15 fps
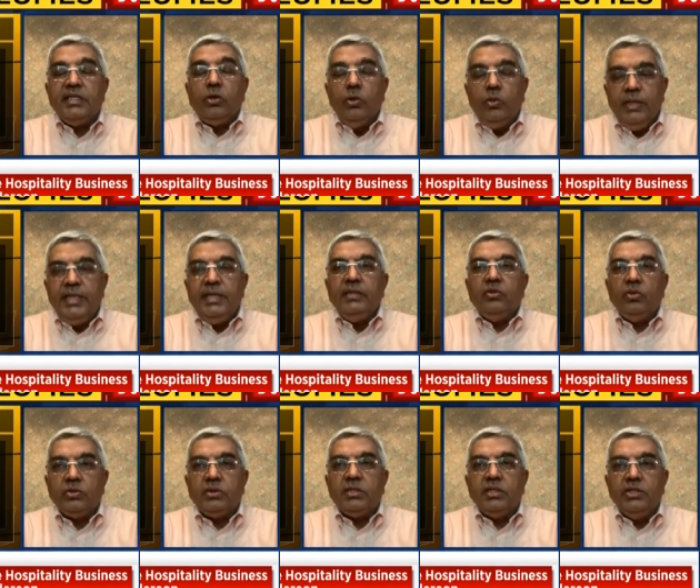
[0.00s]
including
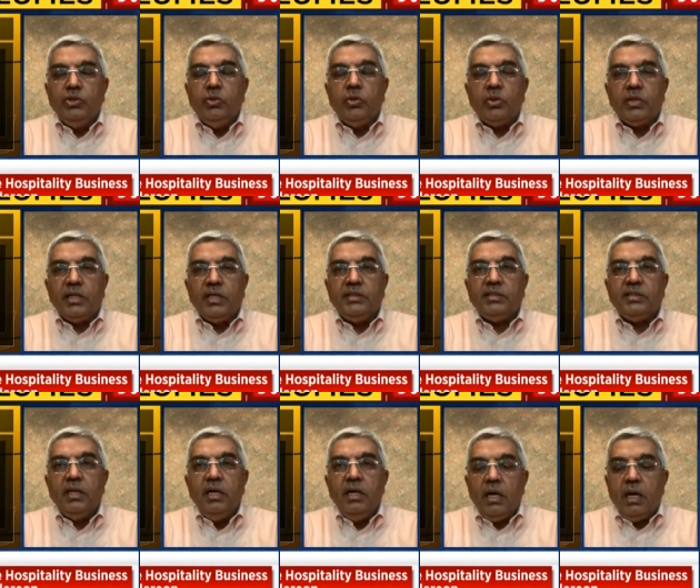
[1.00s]
those new
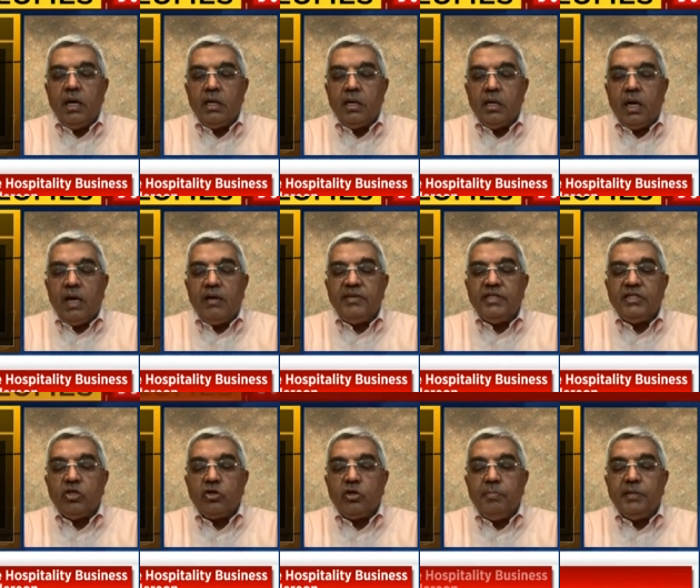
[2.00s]
hotels, our
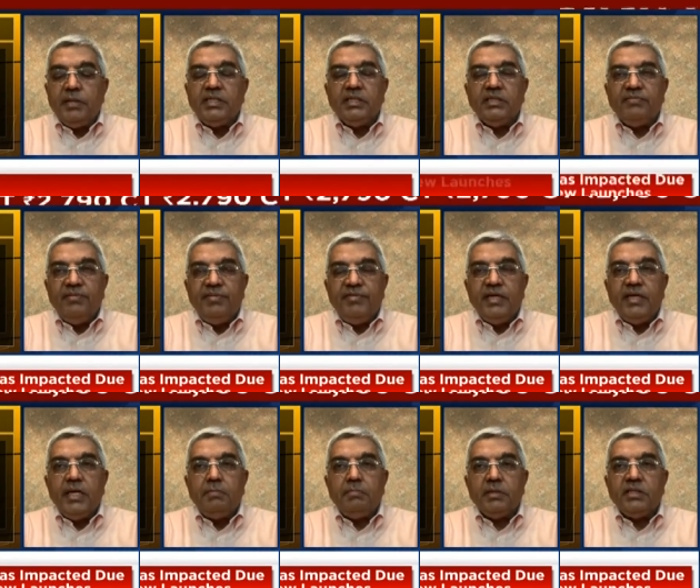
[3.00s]
average occupancy is
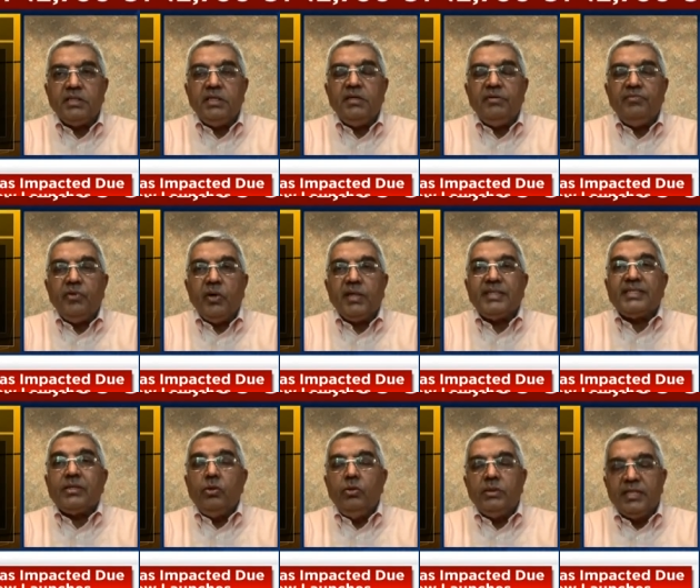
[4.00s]
59%. If you
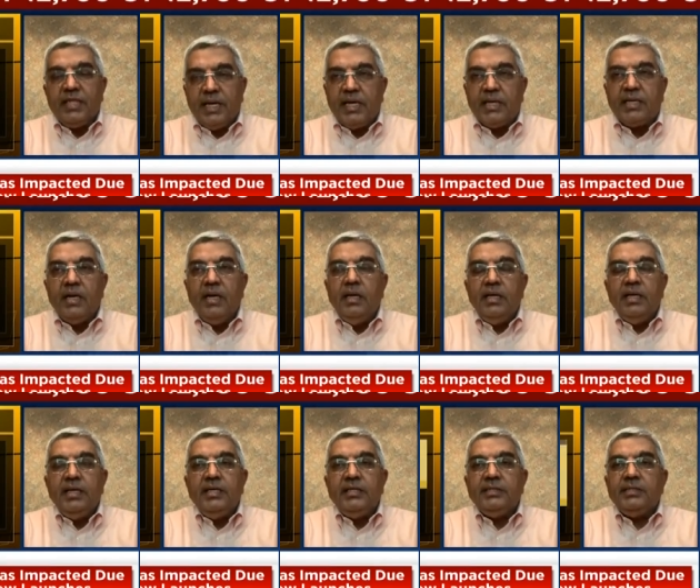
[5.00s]
exclude that,
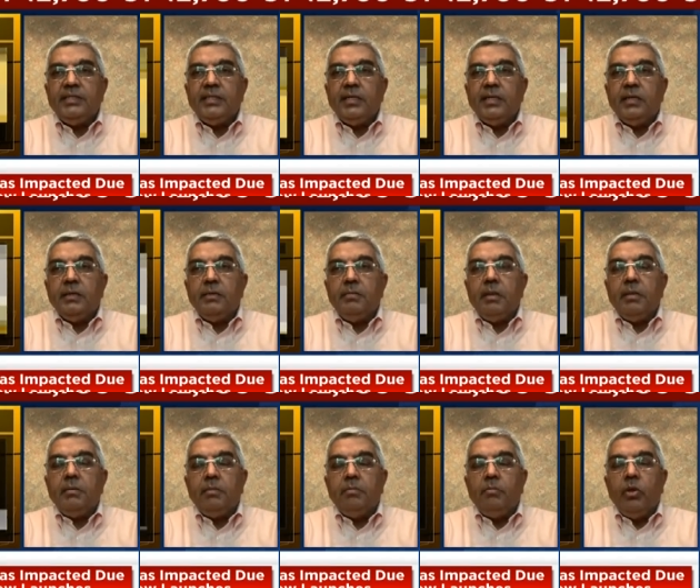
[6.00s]
it is
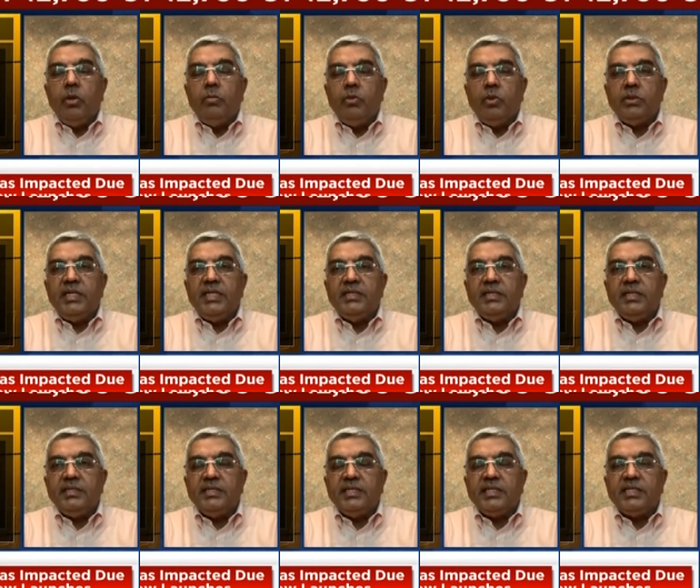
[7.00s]
more, more
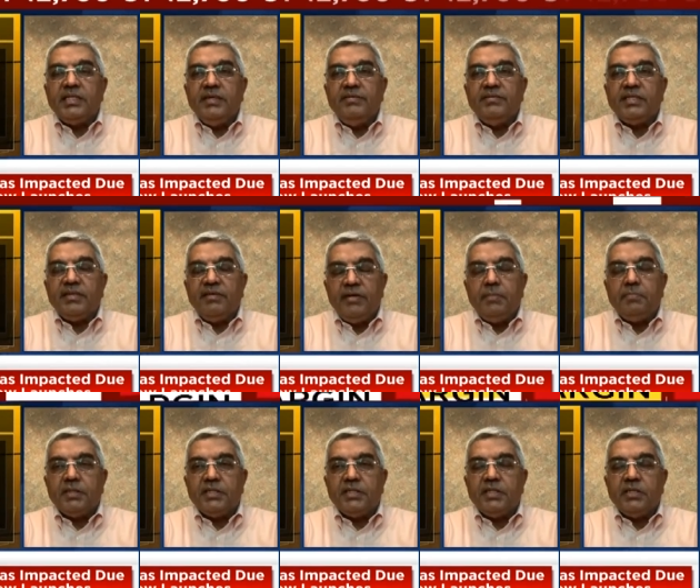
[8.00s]
than
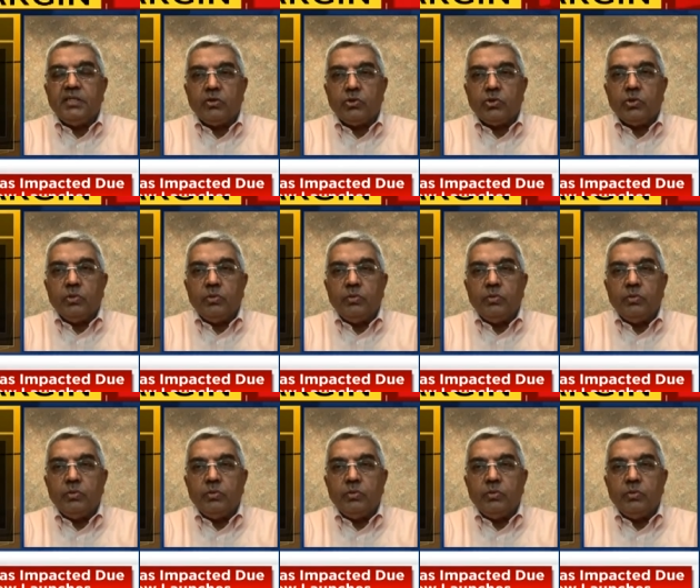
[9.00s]
67% or